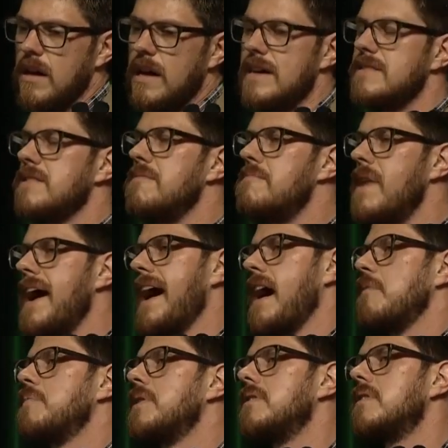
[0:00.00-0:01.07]
is a
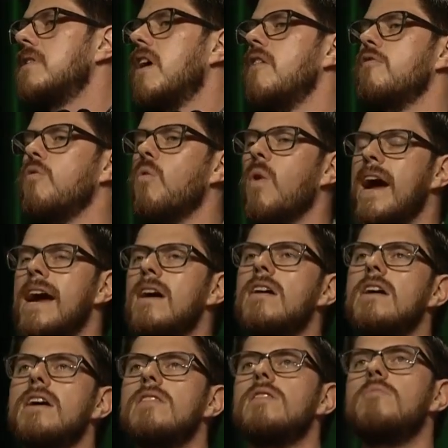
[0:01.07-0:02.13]
map of where
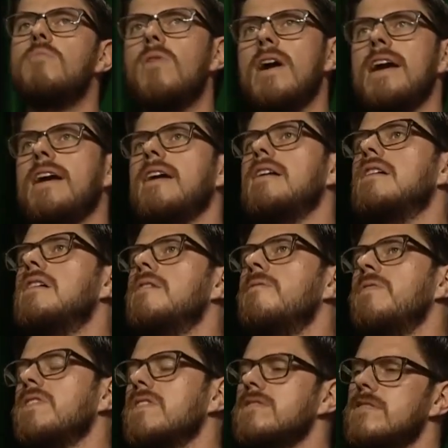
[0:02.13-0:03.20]
in the brain
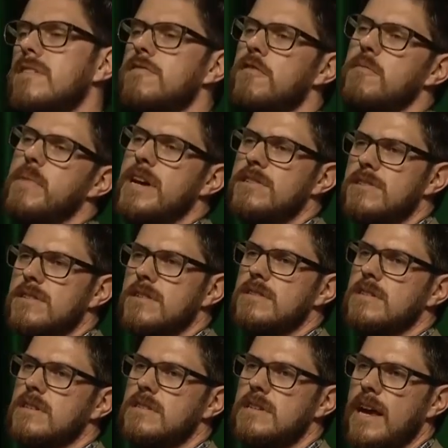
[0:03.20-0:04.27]
this information is
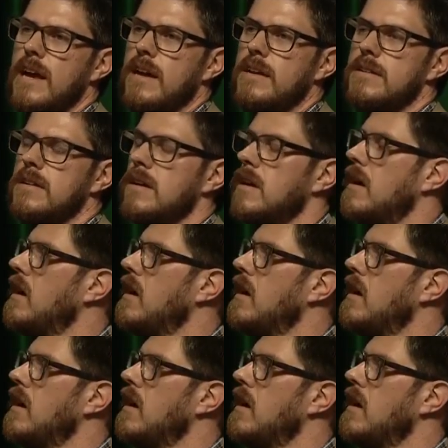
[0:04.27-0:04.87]
contained.